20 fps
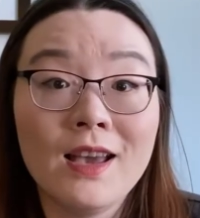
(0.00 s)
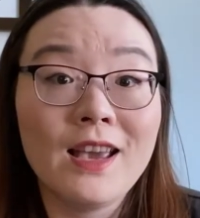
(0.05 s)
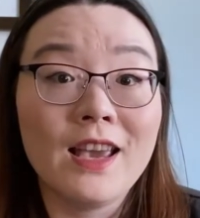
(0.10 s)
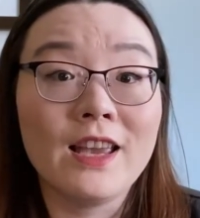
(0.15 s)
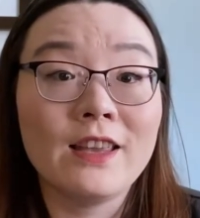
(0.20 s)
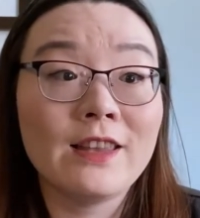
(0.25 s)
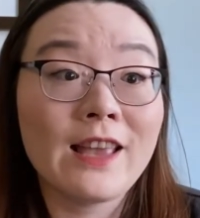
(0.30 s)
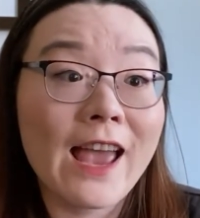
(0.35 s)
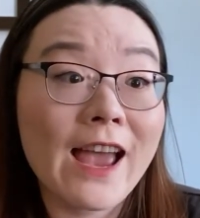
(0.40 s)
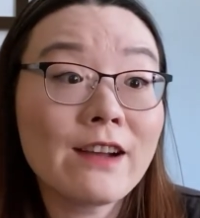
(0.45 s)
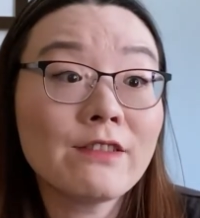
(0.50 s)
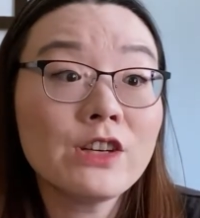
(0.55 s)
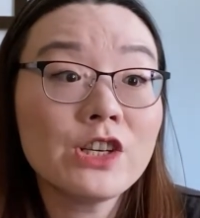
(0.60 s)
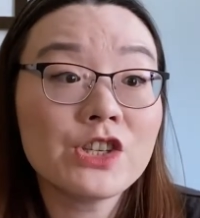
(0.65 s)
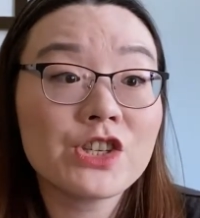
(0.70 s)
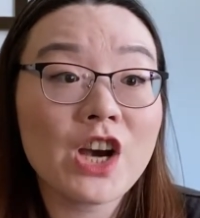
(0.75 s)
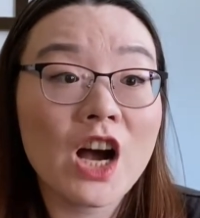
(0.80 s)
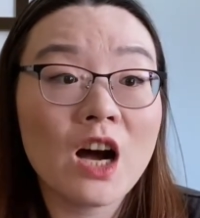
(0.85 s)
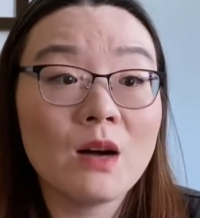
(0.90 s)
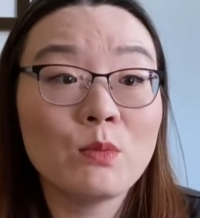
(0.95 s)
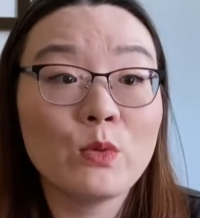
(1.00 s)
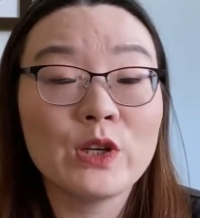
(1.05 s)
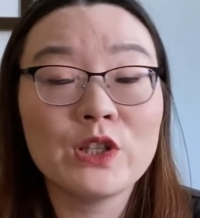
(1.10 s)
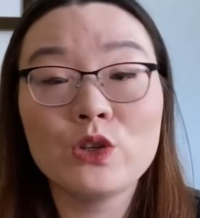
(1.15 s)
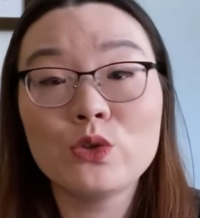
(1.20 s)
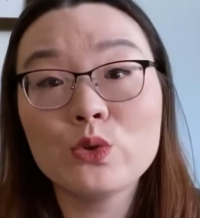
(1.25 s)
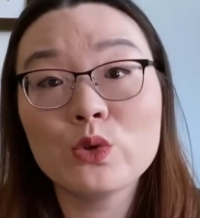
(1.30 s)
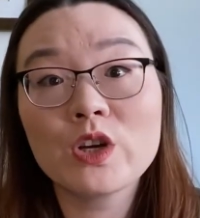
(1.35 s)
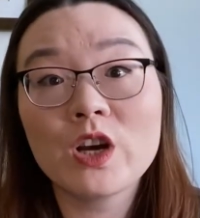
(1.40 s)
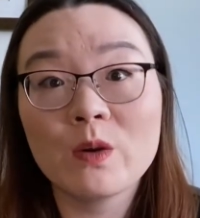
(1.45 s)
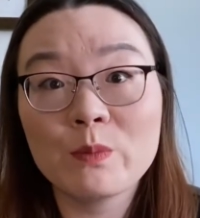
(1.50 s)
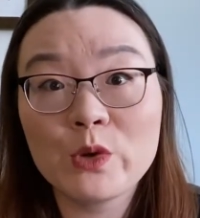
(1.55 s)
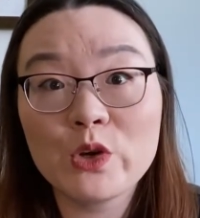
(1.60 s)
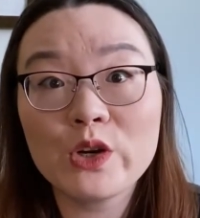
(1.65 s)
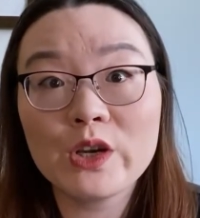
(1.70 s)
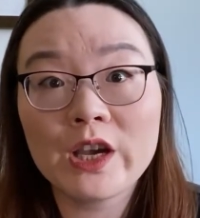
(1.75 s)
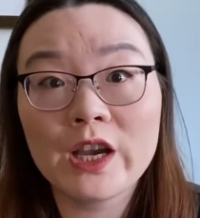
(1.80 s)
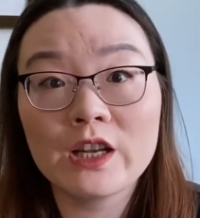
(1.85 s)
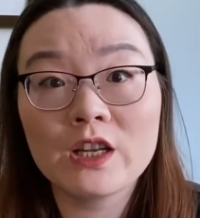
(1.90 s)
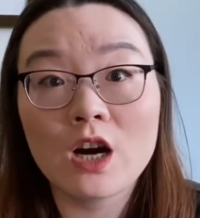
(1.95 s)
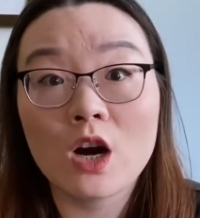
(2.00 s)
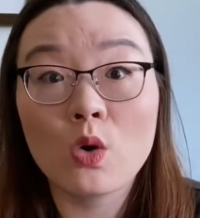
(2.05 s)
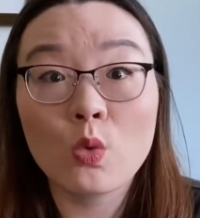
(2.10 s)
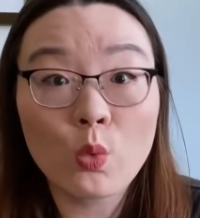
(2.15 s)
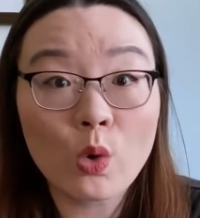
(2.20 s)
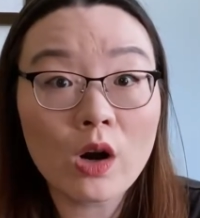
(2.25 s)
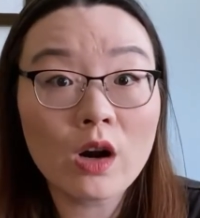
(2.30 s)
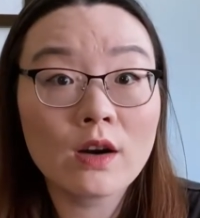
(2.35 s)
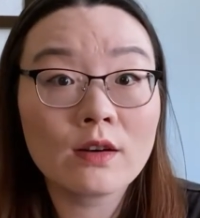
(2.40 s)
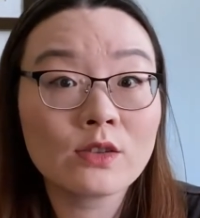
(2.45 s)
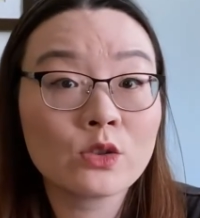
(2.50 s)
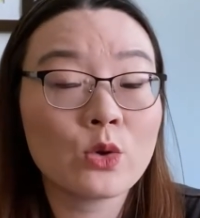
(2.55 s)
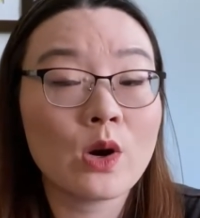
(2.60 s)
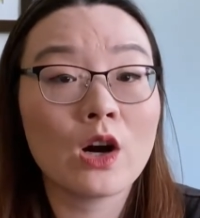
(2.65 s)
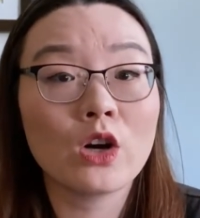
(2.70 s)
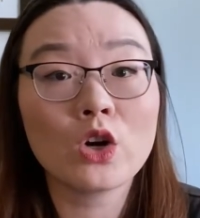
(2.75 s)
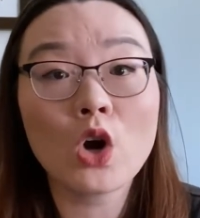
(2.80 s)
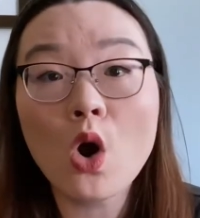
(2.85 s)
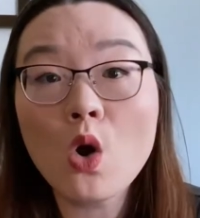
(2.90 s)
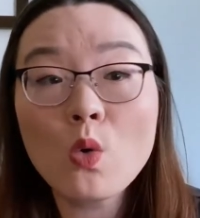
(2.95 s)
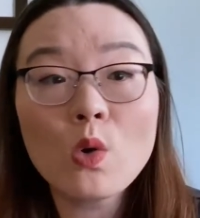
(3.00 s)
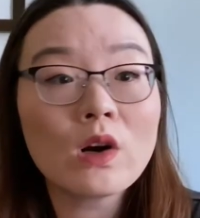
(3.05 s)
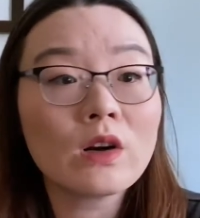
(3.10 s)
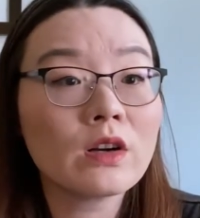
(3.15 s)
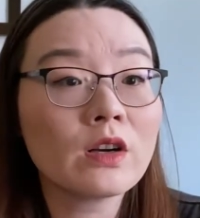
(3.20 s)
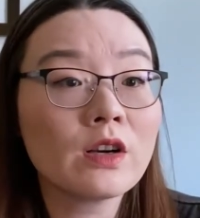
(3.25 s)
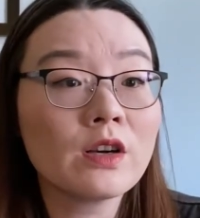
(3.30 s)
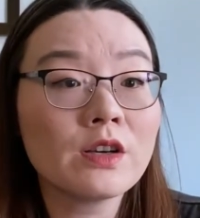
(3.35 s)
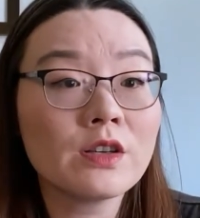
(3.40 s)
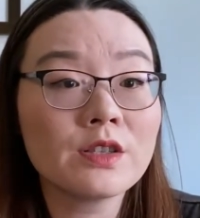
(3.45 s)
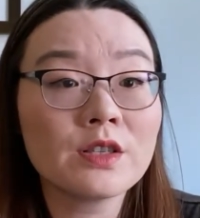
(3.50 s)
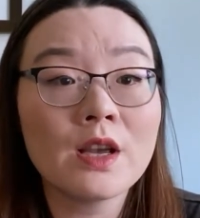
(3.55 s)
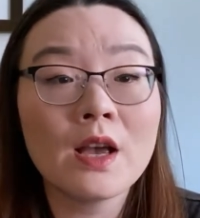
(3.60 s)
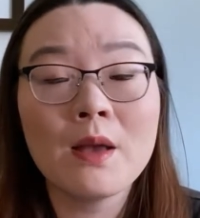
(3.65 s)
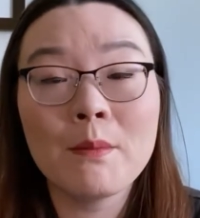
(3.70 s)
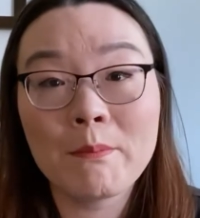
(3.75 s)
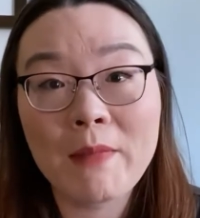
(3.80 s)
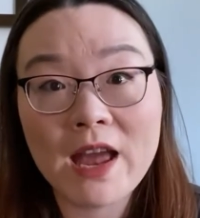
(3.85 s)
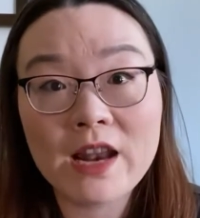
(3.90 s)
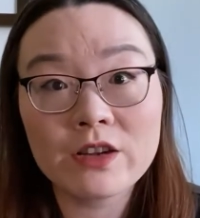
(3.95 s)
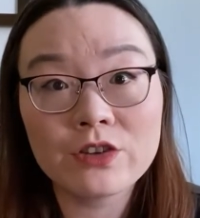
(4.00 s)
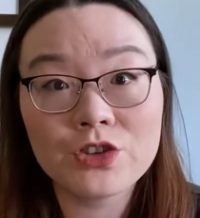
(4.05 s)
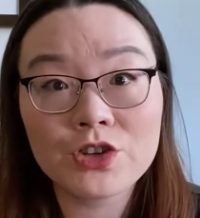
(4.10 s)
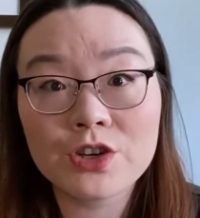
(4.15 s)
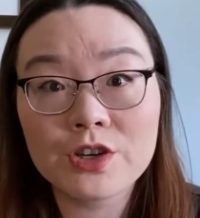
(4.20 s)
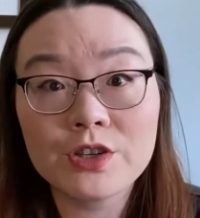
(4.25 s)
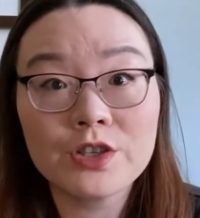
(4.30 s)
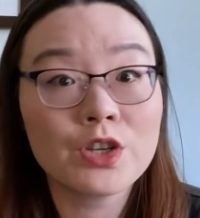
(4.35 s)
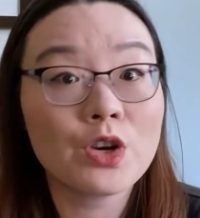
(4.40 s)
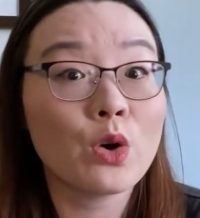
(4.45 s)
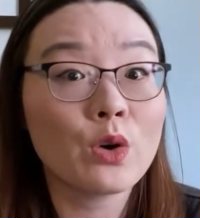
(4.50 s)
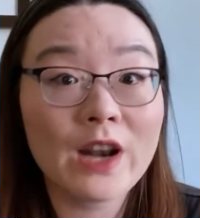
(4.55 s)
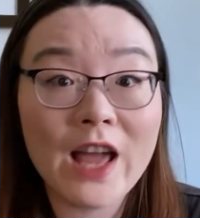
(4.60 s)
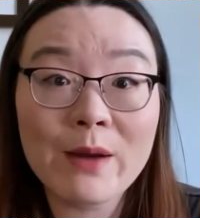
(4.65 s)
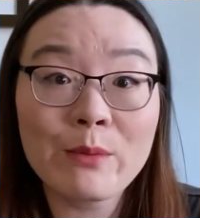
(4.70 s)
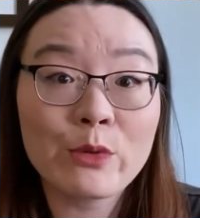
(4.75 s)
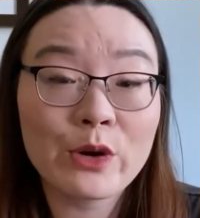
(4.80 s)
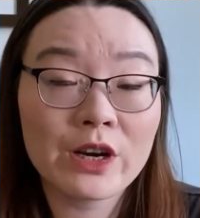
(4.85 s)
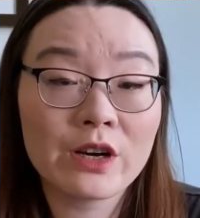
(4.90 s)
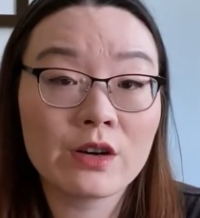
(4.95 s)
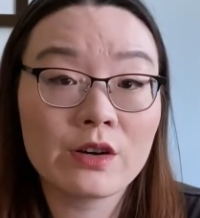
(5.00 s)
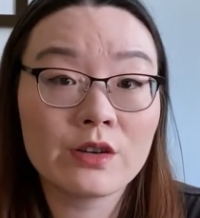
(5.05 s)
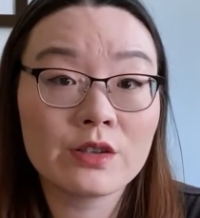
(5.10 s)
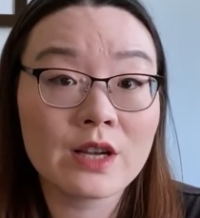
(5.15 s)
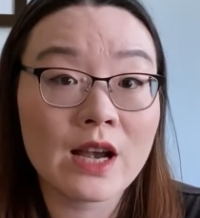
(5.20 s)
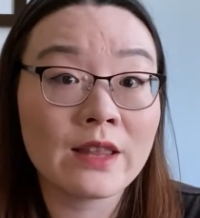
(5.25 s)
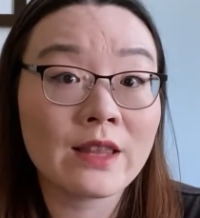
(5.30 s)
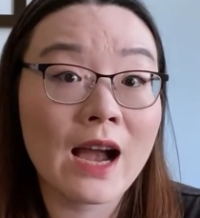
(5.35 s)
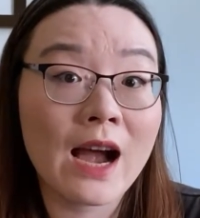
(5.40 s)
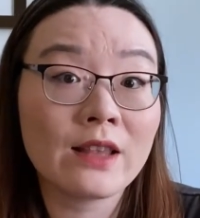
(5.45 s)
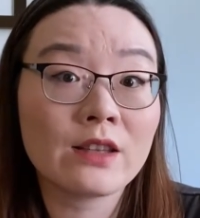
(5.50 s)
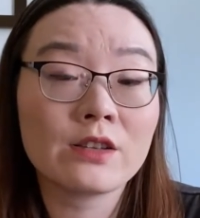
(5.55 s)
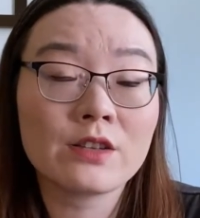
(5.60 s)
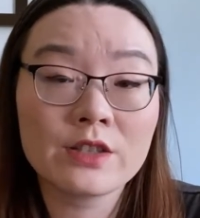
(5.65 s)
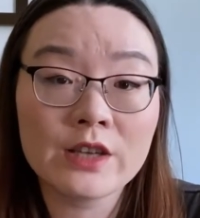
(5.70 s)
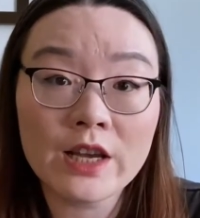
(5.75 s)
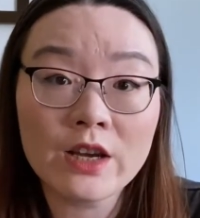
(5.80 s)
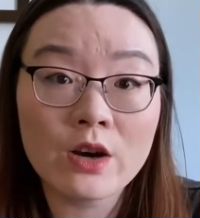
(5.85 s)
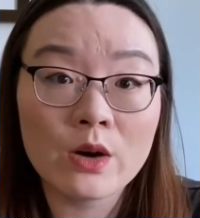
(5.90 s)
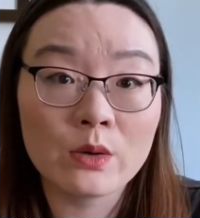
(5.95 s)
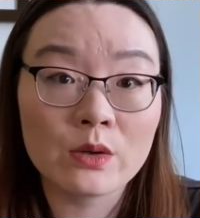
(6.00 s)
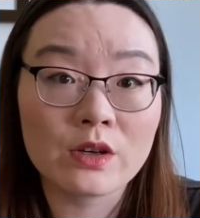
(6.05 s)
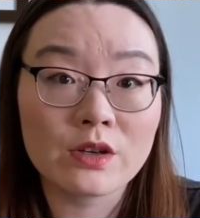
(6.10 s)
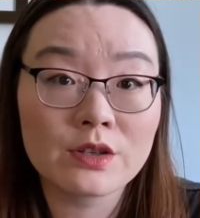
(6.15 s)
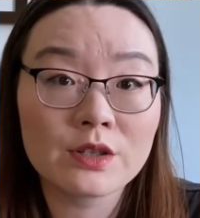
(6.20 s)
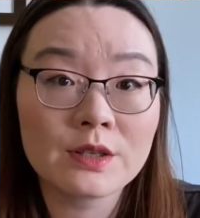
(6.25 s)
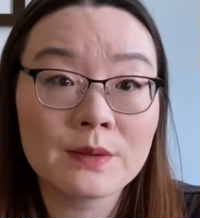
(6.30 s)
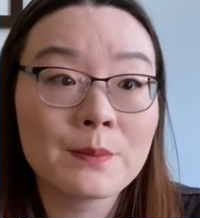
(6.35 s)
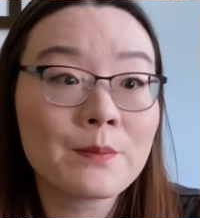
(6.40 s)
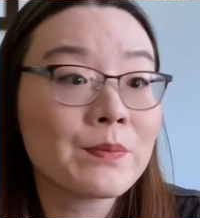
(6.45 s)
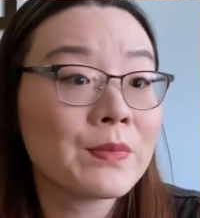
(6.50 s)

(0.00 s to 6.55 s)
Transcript: In every job, we need to communicate our work to our coworkers, managers, collaborators, and other stakeholders.